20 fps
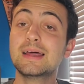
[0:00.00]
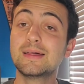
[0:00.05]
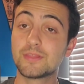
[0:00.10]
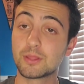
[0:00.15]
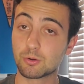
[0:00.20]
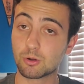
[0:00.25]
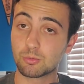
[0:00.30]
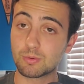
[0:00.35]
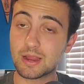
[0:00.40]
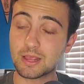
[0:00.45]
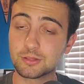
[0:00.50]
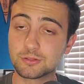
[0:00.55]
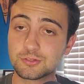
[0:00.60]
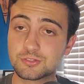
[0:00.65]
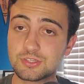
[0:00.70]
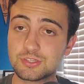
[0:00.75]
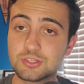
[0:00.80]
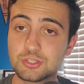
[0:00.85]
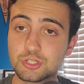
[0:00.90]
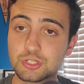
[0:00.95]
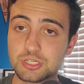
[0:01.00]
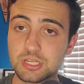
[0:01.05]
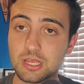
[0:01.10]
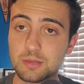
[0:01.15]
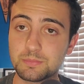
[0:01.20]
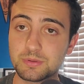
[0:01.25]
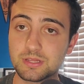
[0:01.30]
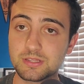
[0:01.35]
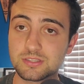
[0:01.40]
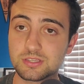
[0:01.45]
They were regular season
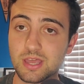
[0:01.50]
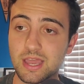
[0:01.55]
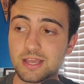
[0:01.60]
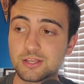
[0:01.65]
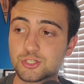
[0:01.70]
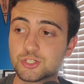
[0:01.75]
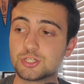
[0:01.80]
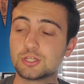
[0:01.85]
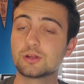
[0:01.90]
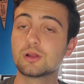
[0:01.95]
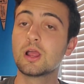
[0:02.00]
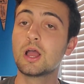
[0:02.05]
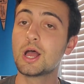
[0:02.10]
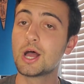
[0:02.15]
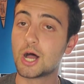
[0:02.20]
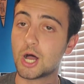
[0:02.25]
champions last year,